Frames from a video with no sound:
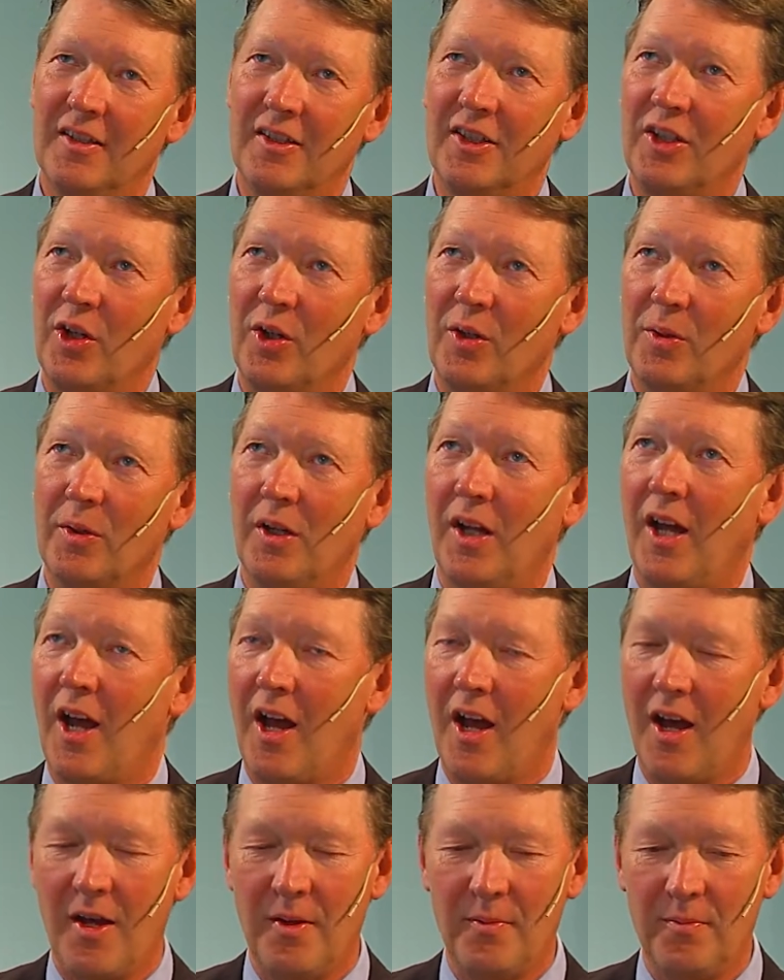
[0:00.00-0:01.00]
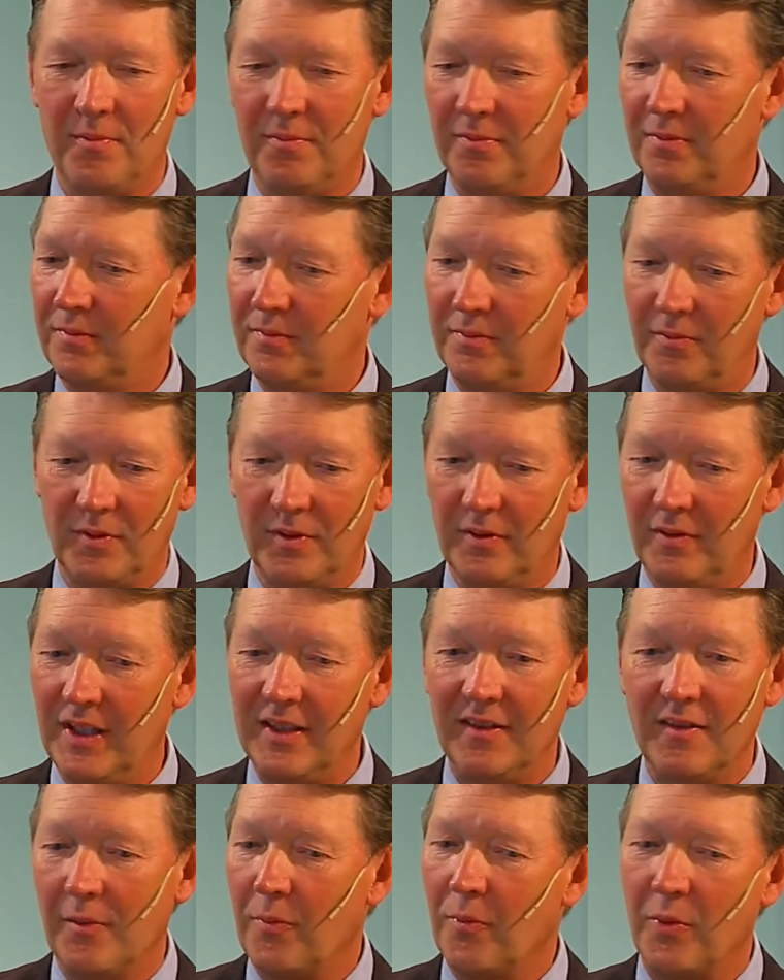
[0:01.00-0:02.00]

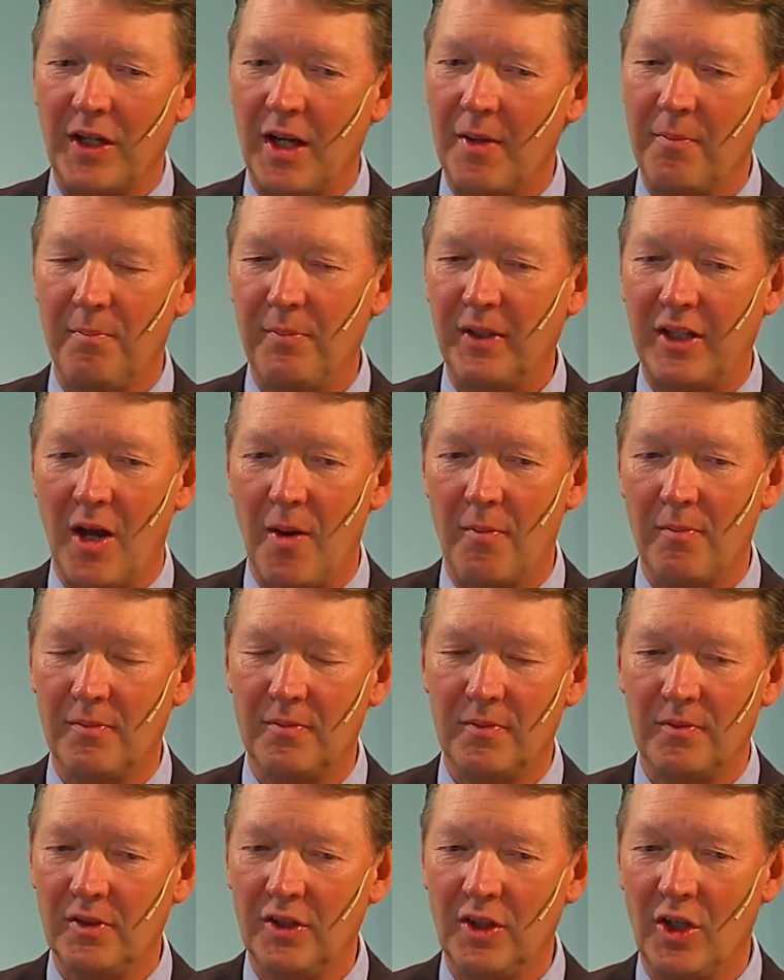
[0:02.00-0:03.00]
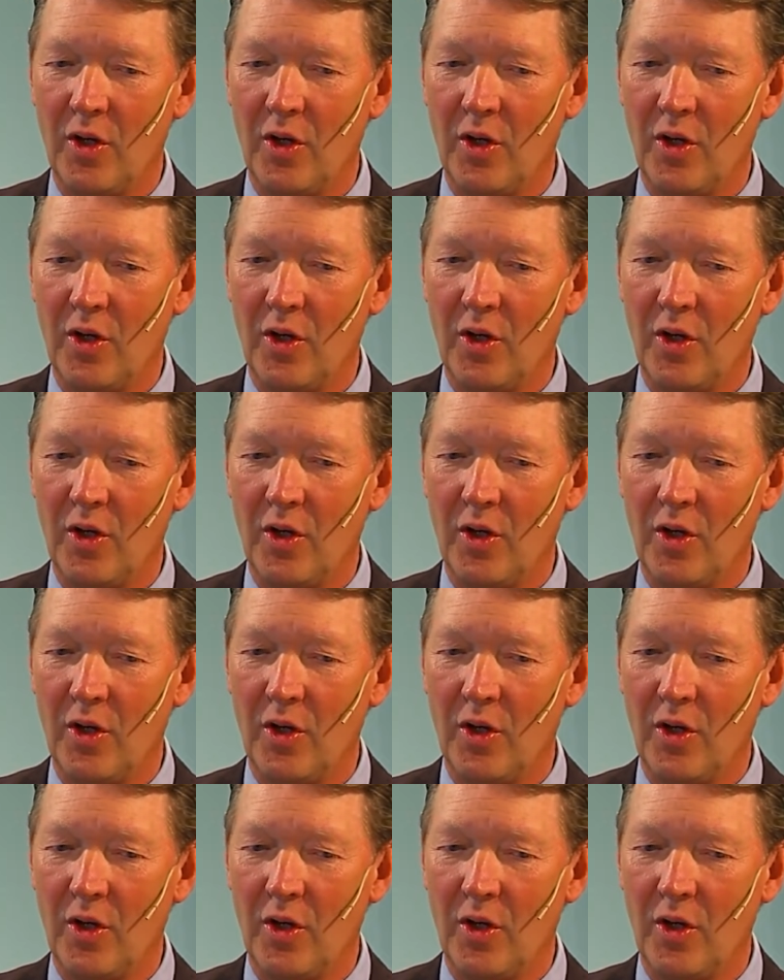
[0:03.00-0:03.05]
when I become,